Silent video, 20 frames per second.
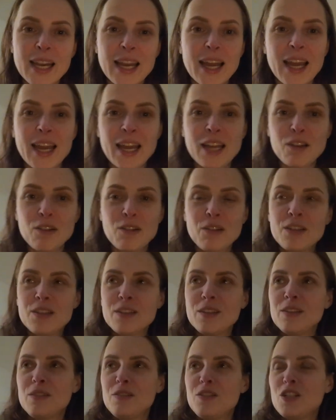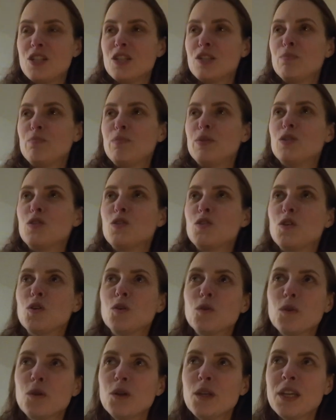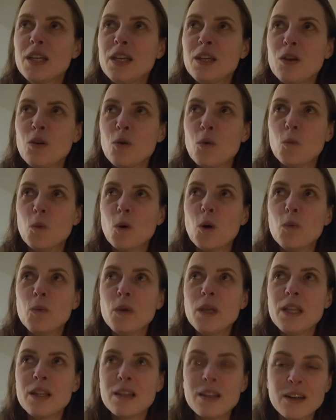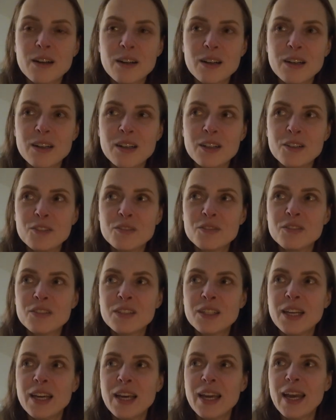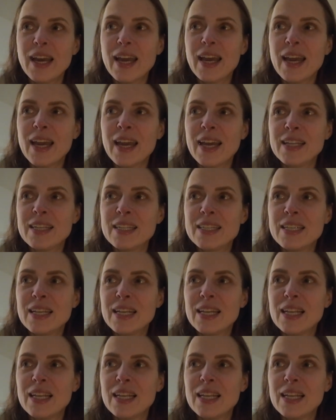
and just pursuing what we love and